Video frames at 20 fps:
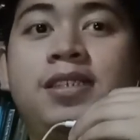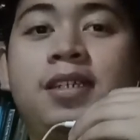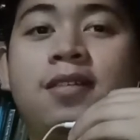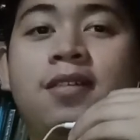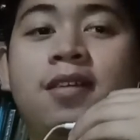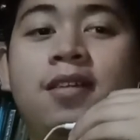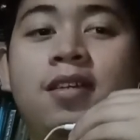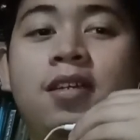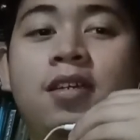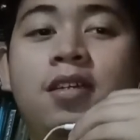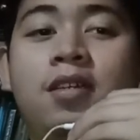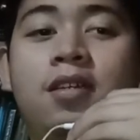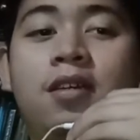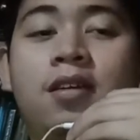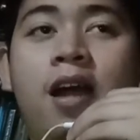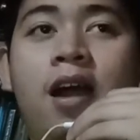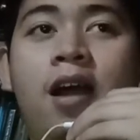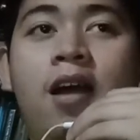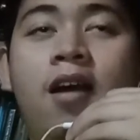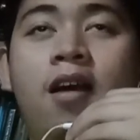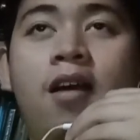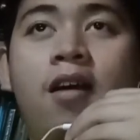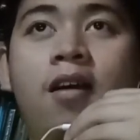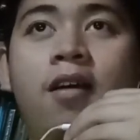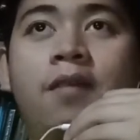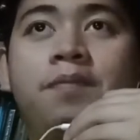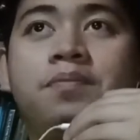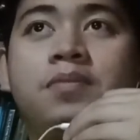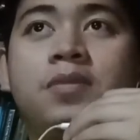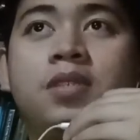practice in our
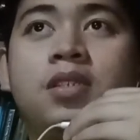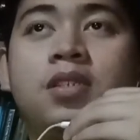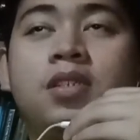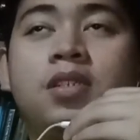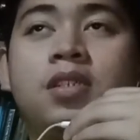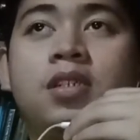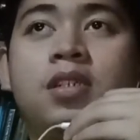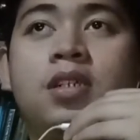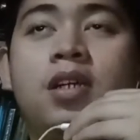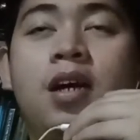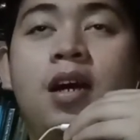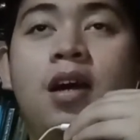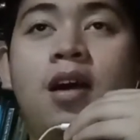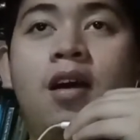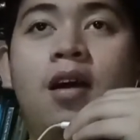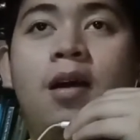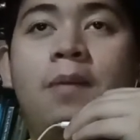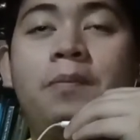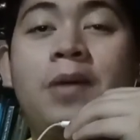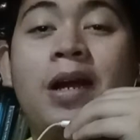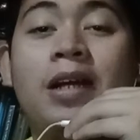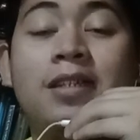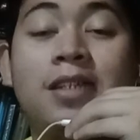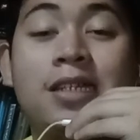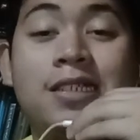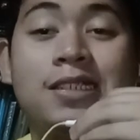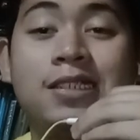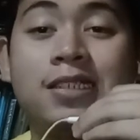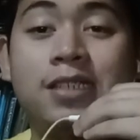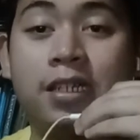college is to
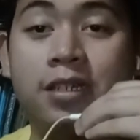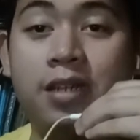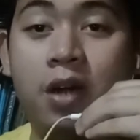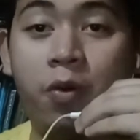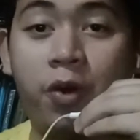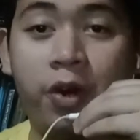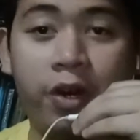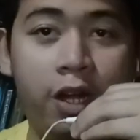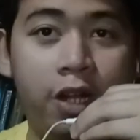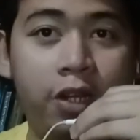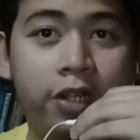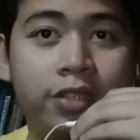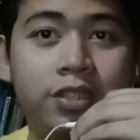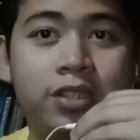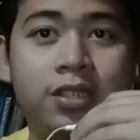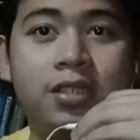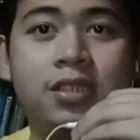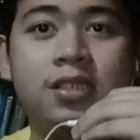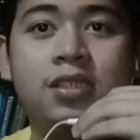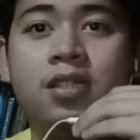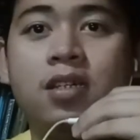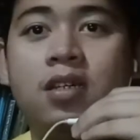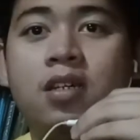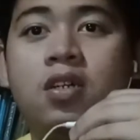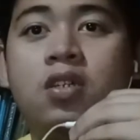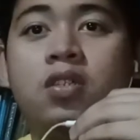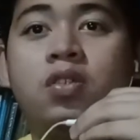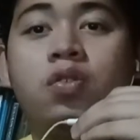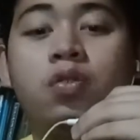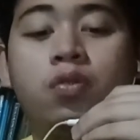accurately
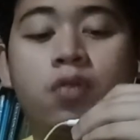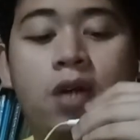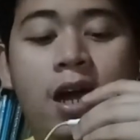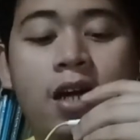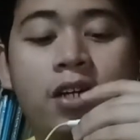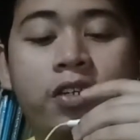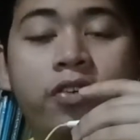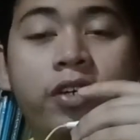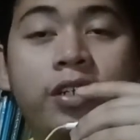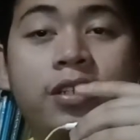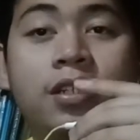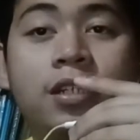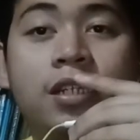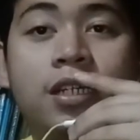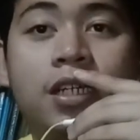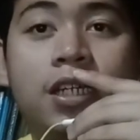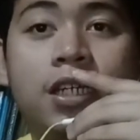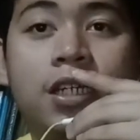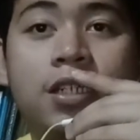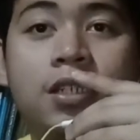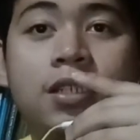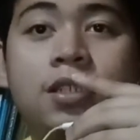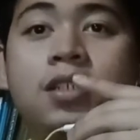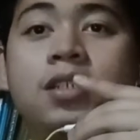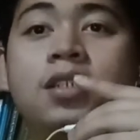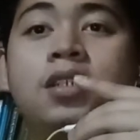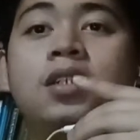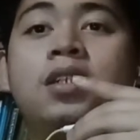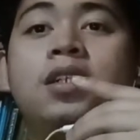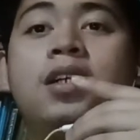identify the client
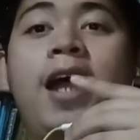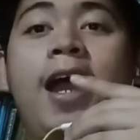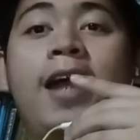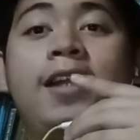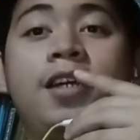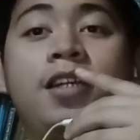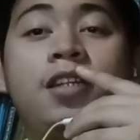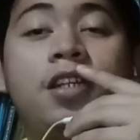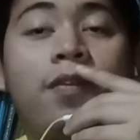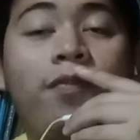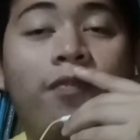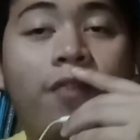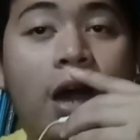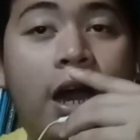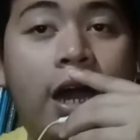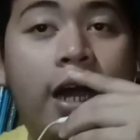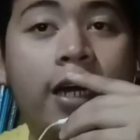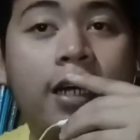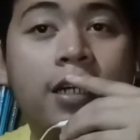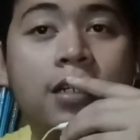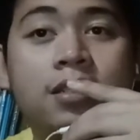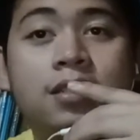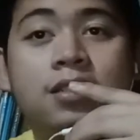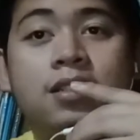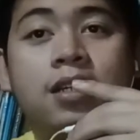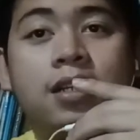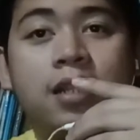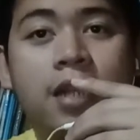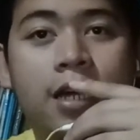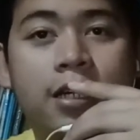by using two
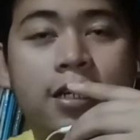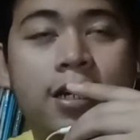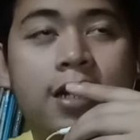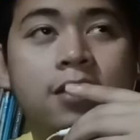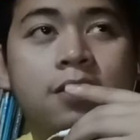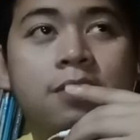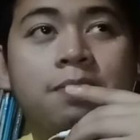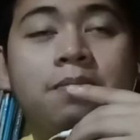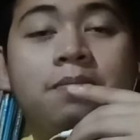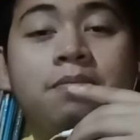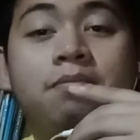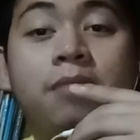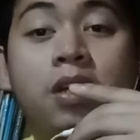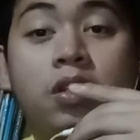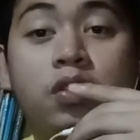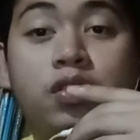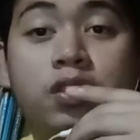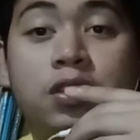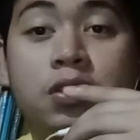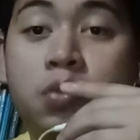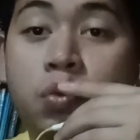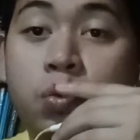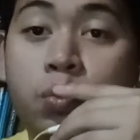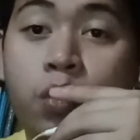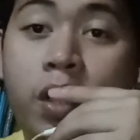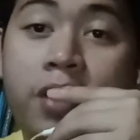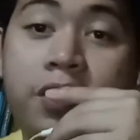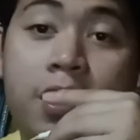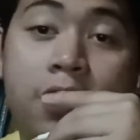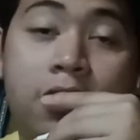identifiers. One is to
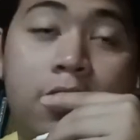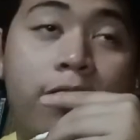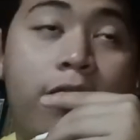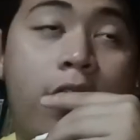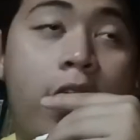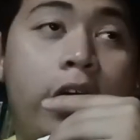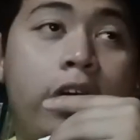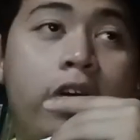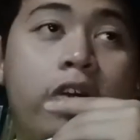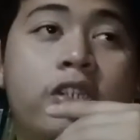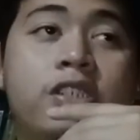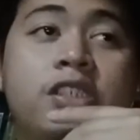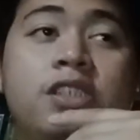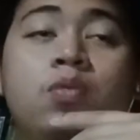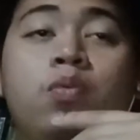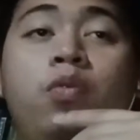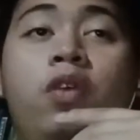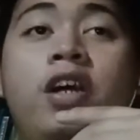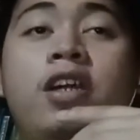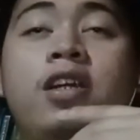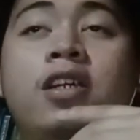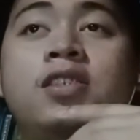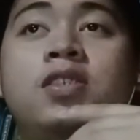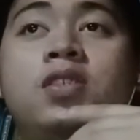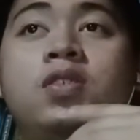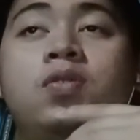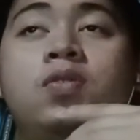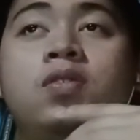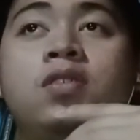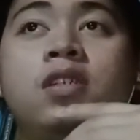uh, ask the
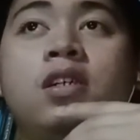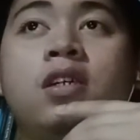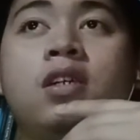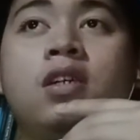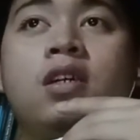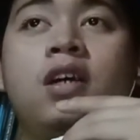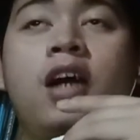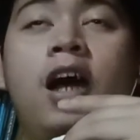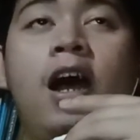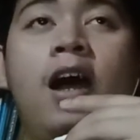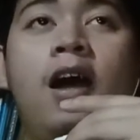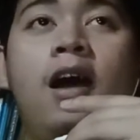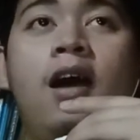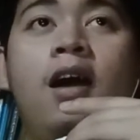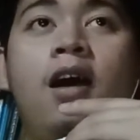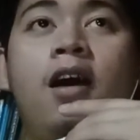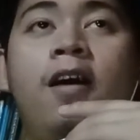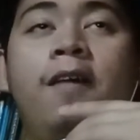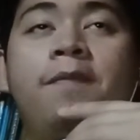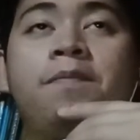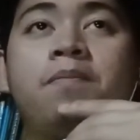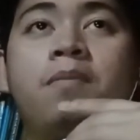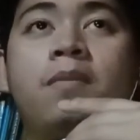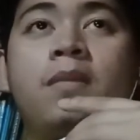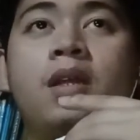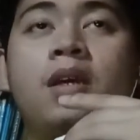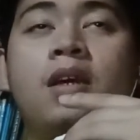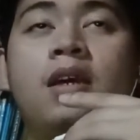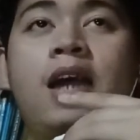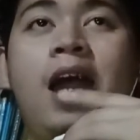patient by its name
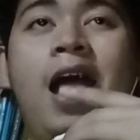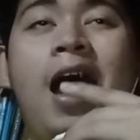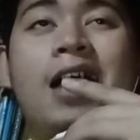and